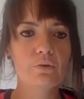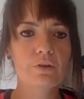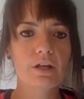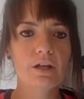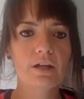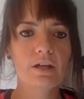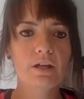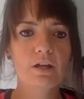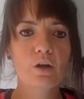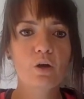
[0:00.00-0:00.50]

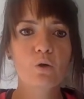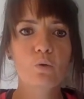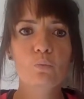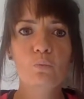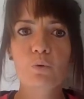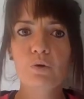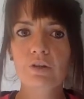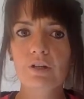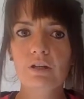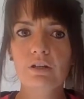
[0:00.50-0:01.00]

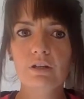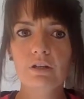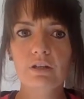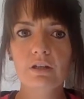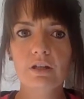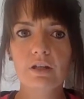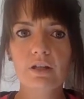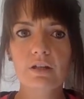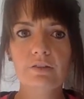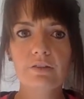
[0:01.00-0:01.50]

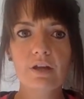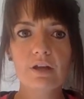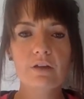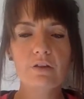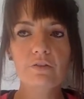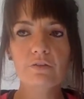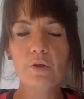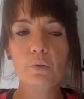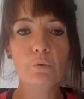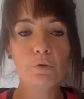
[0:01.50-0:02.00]

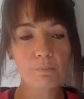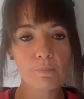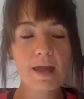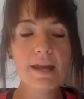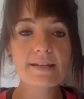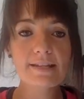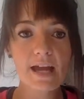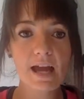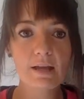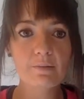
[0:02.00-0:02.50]
that would
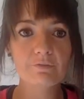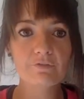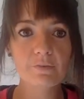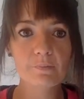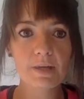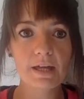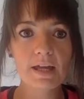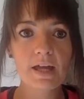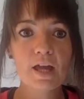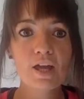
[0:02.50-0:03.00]
make time for
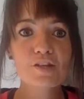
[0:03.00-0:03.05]
me,